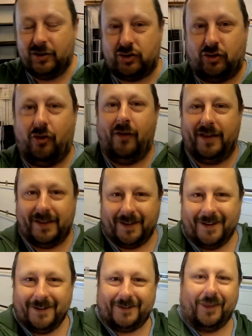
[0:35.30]
trying
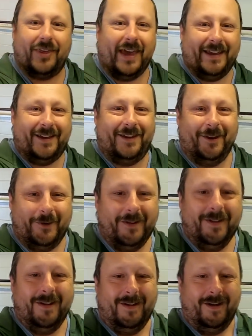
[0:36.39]
to thank you
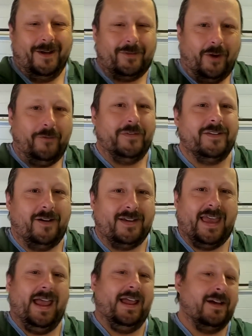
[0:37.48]
as often as I
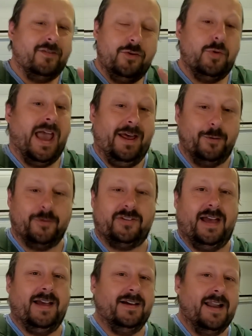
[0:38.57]
can, because you cannot
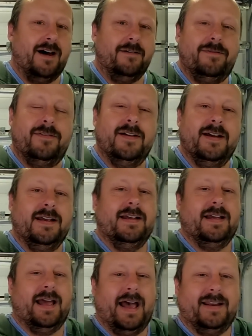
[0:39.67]
say it enough,
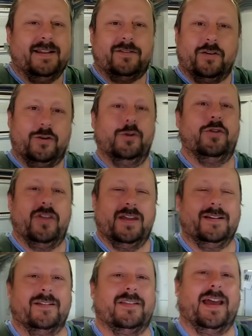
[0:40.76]
and it's a good
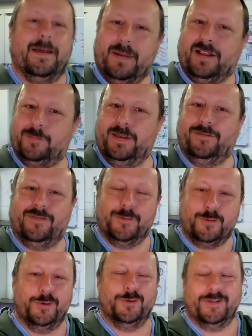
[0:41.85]
thing to say. It makes me feel
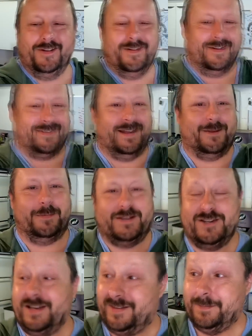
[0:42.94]
good. It sounds a bit
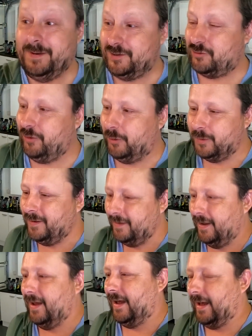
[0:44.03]
cheesy, but it's true.
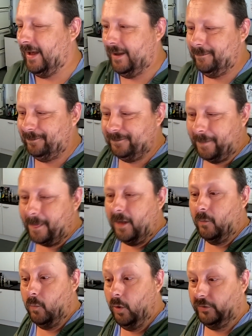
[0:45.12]

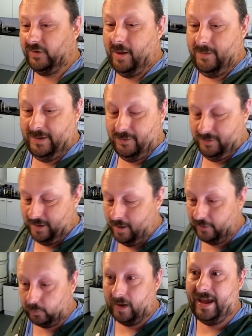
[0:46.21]
What's going on,
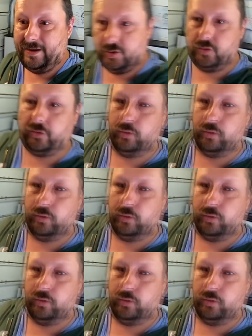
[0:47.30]
guys? Well, I had a good